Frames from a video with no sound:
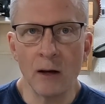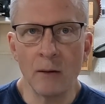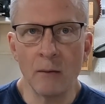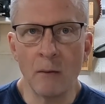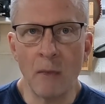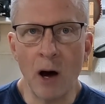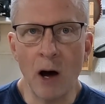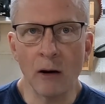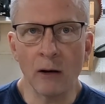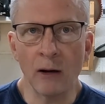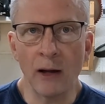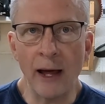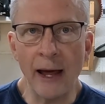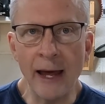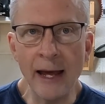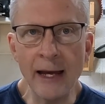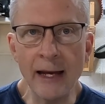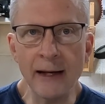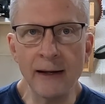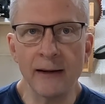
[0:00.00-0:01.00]
Model
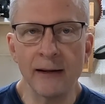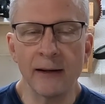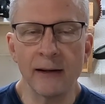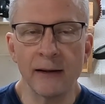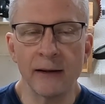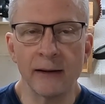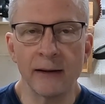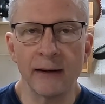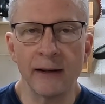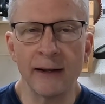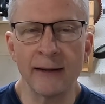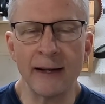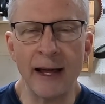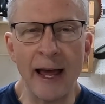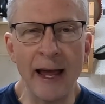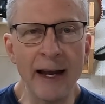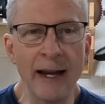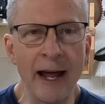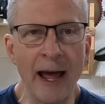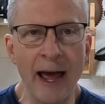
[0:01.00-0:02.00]
8 is an
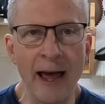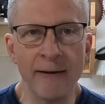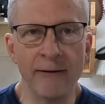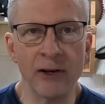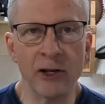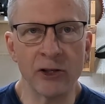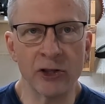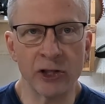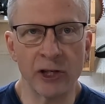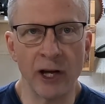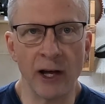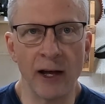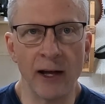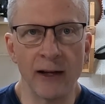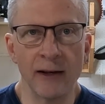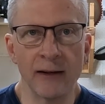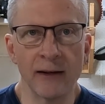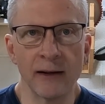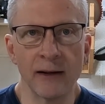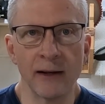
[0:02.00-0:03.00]
8.5 inch
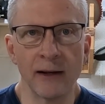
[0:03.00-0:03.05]
cut,